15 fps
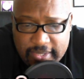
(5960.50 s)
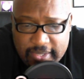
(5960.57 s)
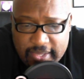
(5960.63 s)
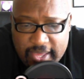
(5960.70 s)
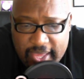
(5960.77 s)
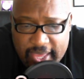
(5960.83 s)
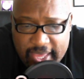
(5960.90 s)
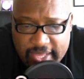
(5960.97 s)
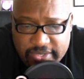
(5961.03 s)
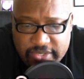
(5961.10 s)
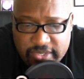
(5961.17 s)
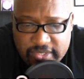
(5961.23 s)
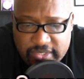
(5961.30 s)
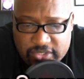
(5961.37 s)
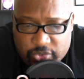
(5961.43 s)
And
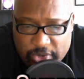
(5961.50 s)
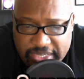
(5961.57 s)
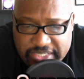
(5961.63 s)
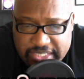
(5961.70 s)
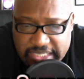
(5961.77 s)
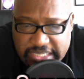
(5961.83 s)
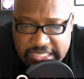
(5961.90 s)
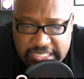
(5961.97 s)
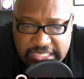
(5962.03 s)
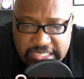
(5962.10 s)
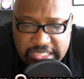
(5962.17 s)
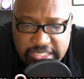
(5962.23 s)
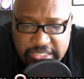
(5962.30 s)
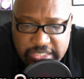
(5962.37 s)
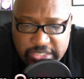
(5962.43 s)
Tracy,
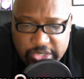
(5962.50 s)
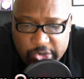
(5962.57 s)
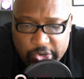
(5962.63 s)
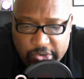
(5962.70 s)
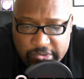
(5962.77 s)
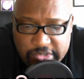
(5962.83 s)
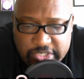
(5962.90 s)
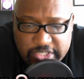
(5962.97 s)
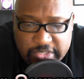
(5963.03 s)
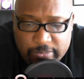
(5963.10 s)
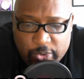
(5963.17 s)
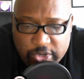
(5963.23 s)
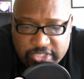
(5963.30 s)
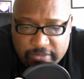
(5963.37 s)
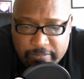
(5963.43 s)
you're
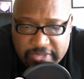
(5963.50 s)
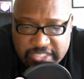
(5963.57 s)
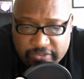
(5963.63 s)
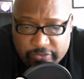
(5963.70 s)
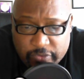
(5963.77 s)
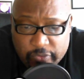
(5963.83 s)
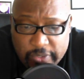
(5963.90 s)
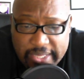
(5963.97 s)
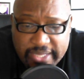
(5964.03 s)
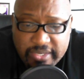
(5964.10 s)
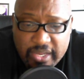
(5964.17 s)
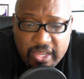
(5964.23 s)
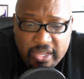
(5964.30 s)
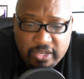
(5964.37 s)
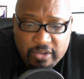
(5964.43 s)
more submissive if you let
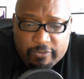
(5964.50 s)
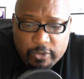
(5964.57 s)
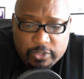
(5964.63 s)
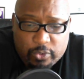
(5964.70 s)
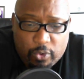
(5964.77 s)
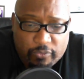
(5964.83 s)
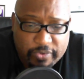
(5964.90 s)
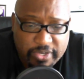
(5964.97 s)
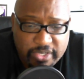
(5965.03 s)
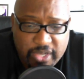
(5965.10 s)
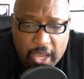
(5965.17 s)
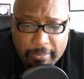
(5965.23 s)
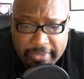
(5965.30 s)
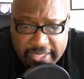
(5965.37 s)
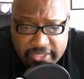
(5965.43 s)
your first girlfriend
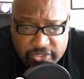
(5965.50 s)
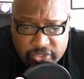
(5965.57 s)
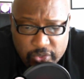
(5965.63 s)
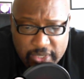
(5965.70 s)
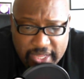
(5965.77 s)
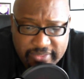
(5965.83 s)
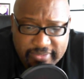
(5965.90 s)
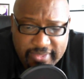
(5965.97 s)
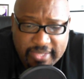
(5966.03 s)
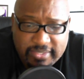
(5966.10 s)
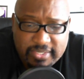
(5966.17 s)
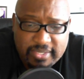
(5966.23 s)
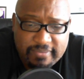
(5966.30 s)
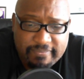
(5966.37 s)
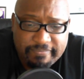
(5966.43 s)
dominate you like
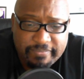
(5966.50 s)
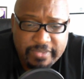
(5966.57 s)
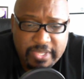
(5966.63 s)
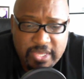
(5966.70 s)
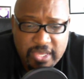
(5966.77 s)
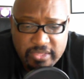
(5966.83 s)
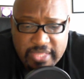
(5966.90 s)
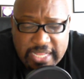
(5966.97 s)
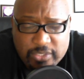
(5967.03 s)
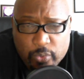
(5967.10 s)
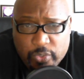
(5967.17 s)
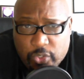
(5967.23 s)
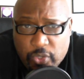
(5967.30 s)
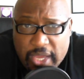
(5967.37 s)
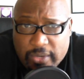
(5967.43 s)
that. That's
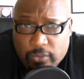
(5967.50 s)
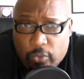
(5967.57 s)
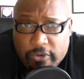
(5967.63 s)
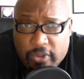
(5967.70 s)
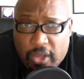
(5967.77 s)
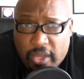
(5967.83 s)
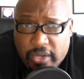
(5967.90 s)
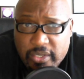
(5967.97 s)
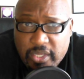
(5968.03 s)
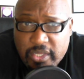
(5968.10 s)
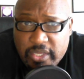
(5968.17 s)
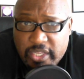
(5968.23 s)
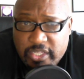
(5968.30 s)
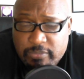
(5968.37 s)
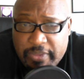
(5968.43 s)
what you got to work on,
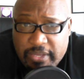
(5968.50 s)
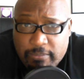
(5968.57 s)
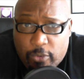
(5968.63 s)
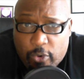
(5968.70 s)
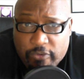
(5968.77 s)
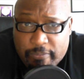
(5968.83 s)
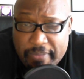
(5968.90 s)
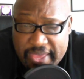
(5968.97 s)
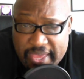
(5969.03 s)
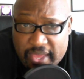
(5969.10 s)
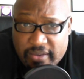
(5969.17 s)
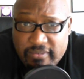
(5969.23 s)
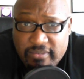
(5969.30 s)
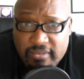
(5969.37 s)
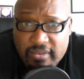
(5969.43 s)
is being more of a
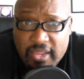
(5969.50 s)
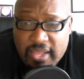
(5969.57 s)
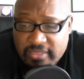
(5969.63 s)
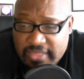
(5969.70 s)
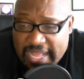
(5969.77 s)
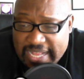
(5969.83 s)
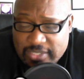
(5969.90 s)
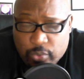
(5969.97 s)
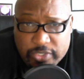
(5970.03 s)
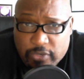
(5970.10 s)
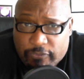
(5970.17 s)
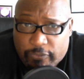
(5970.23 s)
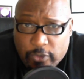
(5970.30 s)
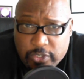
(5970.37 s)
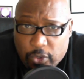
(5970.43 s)
man. That's what
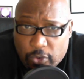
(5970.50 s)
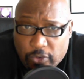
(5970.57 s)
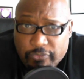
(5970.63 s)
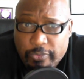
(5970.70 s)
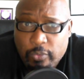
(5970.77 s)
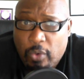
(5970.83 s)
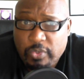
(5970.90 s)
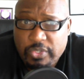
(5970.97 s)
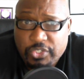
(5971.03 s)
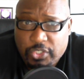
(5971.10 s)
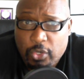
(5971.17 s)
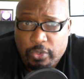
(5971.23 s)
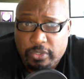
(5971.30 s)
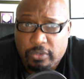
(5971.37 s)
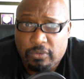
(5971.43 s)
your first girlfriend will always
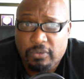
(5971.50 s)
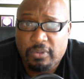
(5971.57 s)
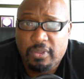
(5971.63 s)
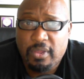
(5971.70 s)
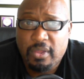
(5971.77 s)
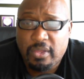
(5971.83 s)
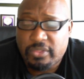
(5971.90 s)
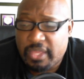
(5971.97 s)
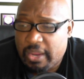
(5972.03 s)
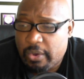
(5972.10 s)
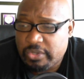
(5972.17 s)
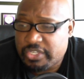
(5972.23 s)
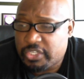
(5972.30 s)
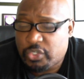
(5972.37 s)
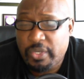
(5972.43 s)
show you, the
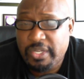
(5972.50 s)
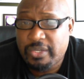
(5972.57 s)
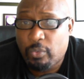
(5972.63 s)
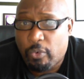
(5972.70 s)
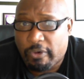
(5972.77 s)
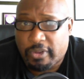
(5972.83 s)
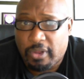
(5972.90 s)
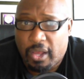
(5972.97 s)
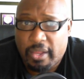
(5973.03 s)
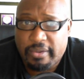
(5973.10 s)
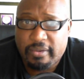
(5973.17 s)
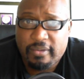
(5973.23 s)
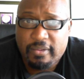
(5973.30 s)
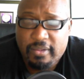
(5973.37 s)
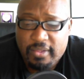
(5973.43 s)
areas that you need to work on.
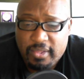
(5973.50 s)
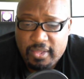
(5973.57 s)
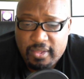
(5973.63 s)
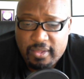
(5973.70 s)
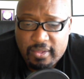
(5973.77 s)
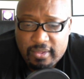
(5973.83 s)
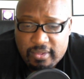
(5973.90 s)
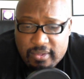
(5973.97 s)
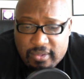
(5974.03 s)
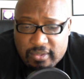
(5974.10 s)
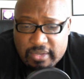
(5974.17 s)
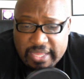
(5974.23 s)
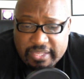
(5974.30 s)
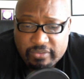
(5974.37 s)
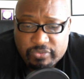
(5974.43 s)

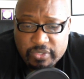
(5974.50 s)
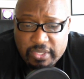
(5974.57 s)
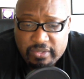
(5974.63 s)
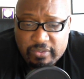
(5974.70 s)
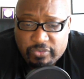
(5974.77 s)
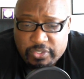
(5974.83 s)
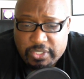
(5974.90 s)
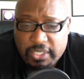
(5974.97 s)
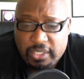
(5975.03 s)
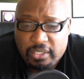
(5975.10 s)
Like if she